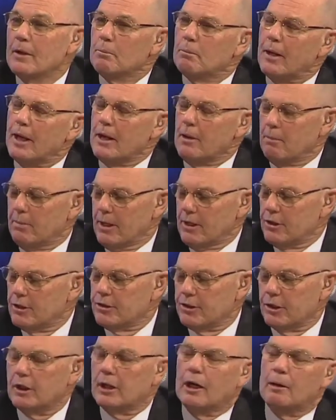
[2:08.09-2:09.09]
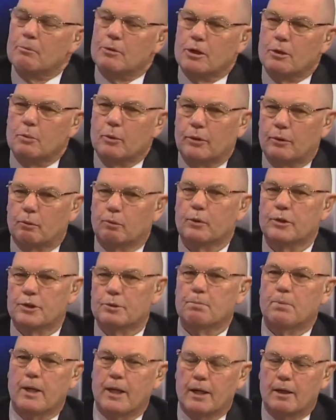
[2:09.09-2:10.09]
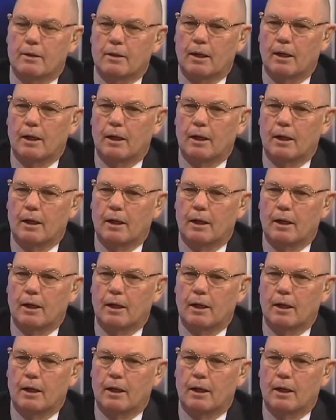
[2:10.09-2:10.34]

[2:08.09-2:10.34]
Patients that come to you with wrist pain,